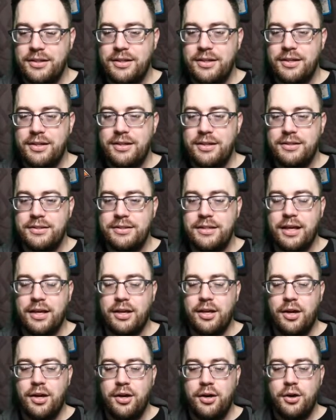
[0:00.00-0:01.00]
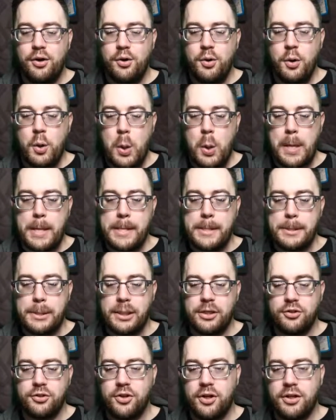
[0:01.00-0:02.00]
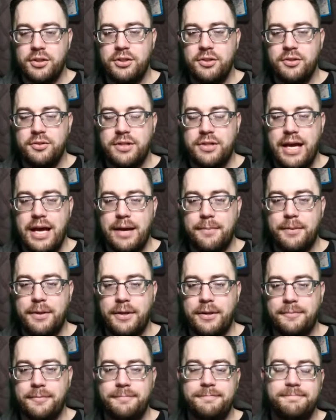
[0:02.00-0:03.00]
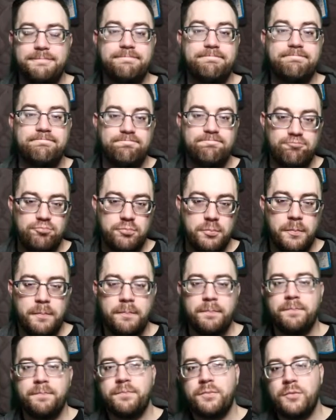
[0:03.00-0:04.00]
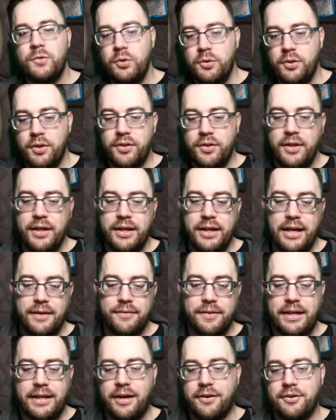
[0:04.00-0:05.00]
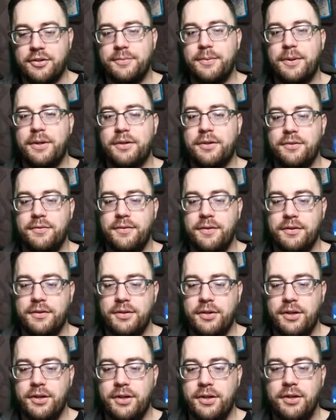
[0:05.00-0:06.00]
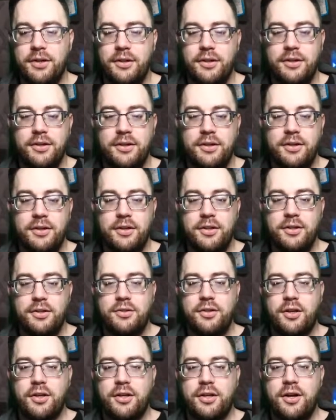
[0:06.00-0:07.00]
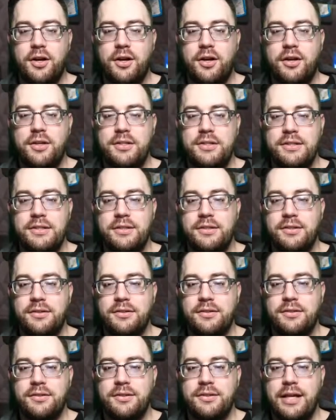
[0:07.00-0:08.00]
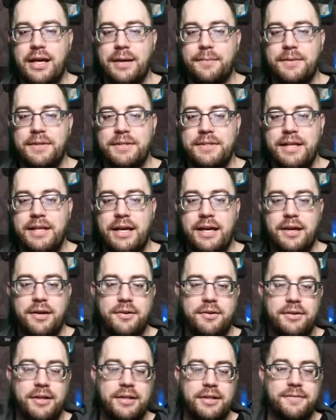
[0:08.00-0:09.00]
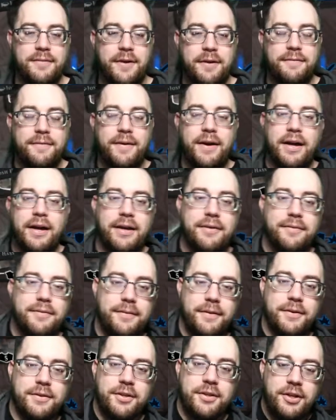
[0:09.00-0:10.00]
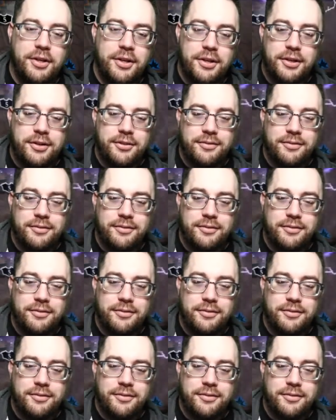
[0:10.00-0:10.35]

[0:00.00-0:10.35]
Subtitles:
Say go. And draw 2, tap it. Do the thing, have the counter spells, feels good. Draw the cards, tap this down, nice 5/5, feels good.